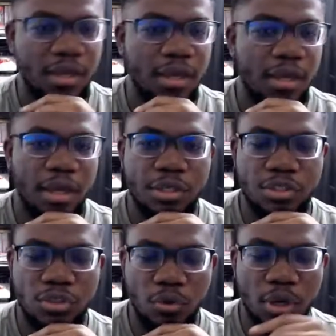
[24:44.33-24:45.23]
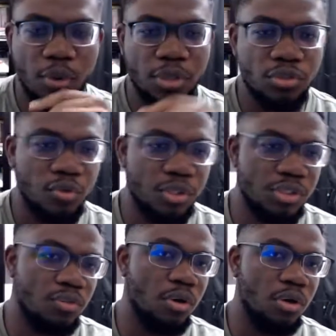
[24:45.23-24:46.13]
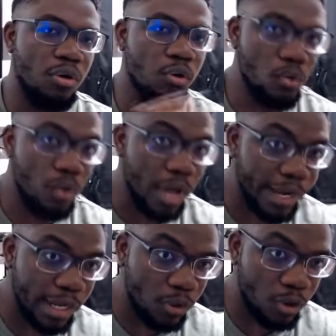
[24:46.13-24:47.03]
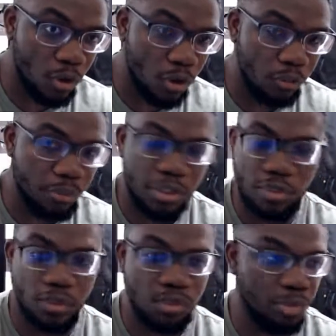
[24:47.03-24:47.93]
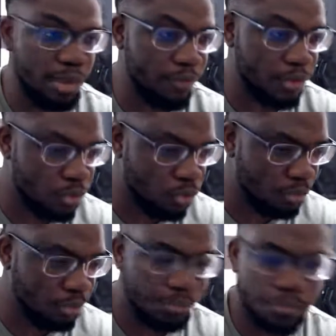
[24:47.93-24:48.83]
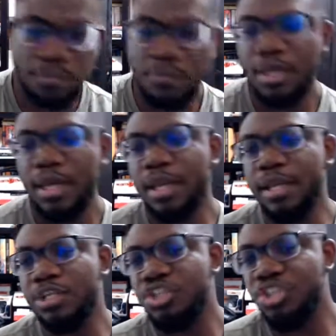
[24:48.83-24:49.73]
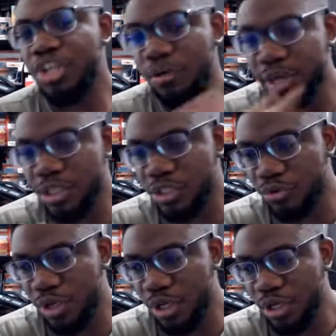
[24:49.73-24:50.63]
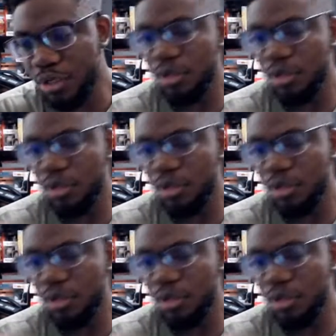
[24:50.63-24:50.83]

And so what I want to do is do a Google Hangout call because I don't want to pay for Zoom, and then share my screen